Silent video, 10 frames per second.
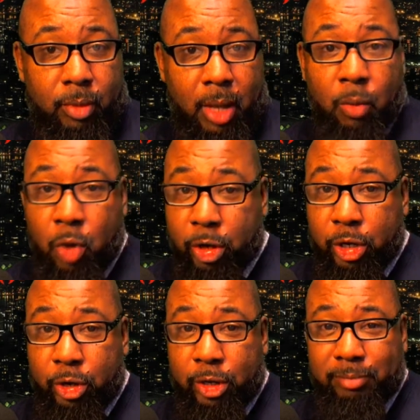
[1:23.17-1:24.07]
I'm
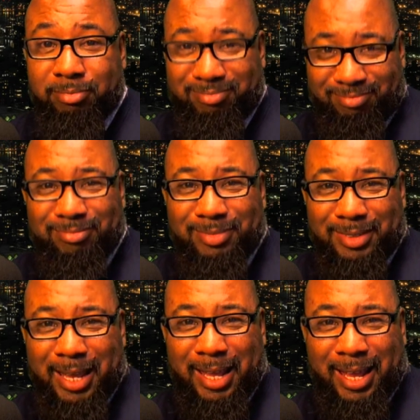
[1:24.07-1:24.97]
working on
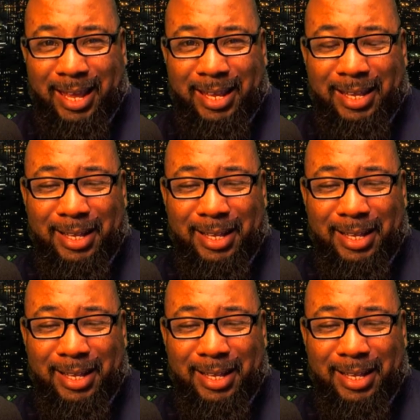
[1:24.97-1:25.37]
it.